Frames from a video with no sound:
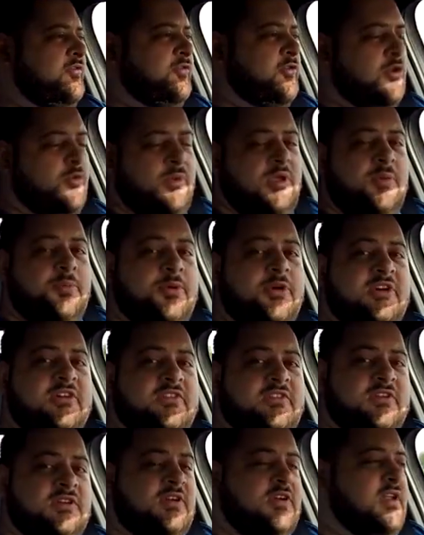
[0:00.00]
For me
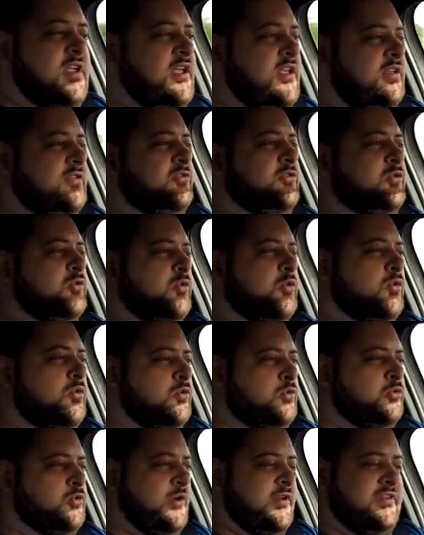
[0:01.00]
personally,
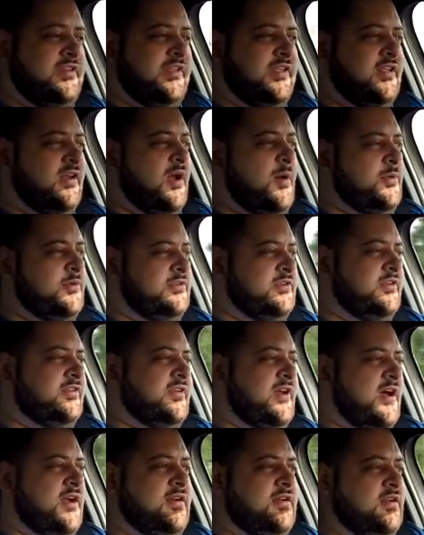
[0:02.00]
20
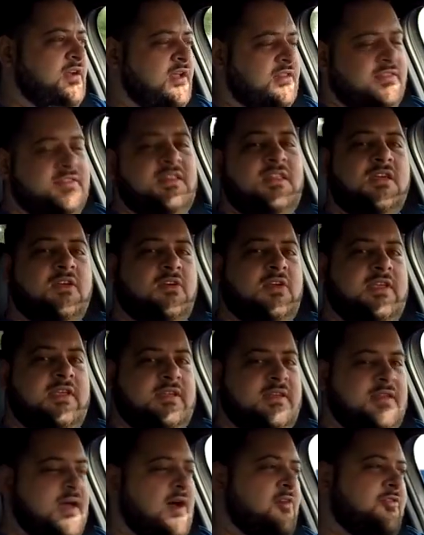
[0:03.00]
kilometers are not
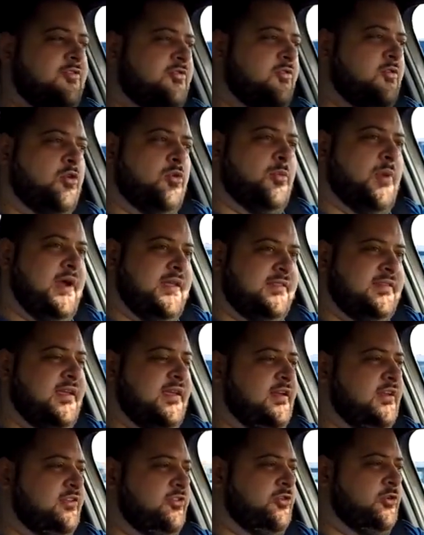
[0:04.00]
nearly enough for my
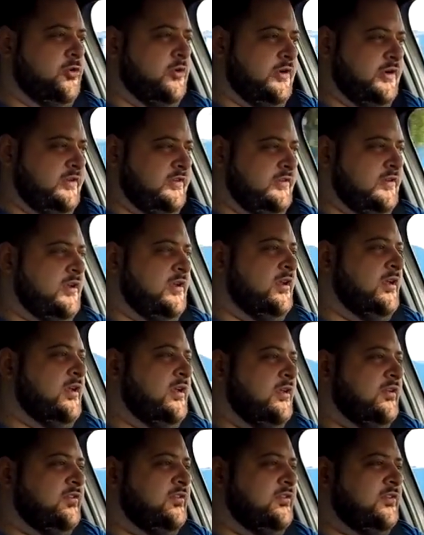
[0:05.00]
daily chores.
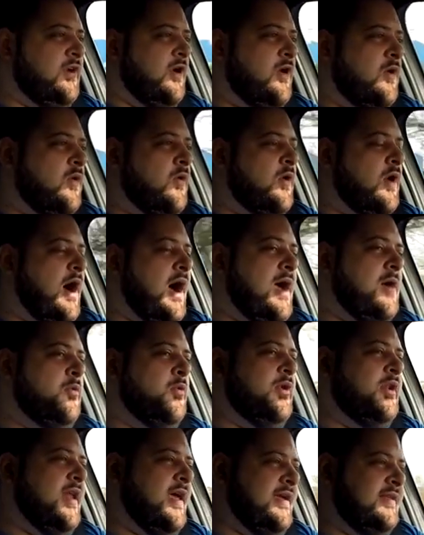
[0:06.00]
So I
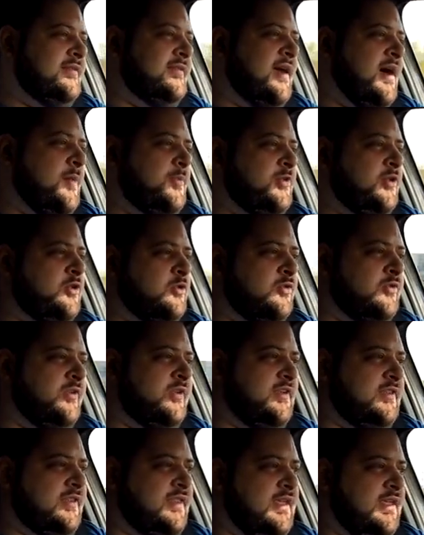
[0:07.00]
will end up
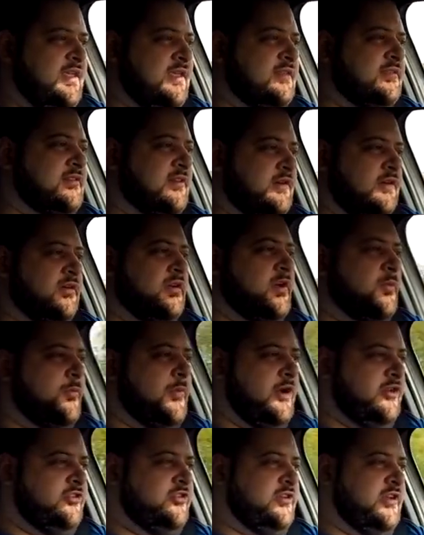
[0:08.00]
using the internal
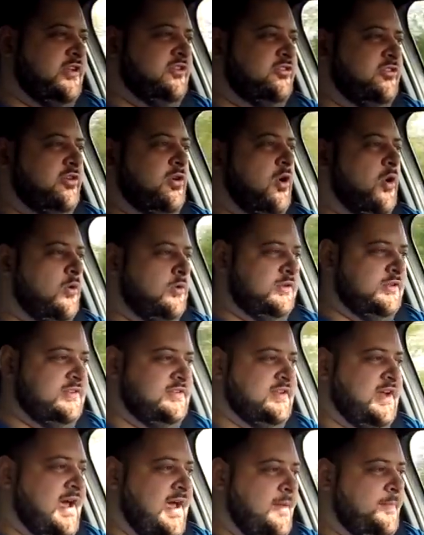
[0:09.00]
combustion engine all the
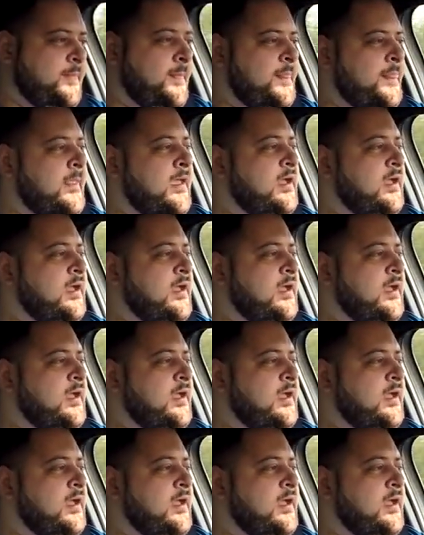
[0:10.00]
time.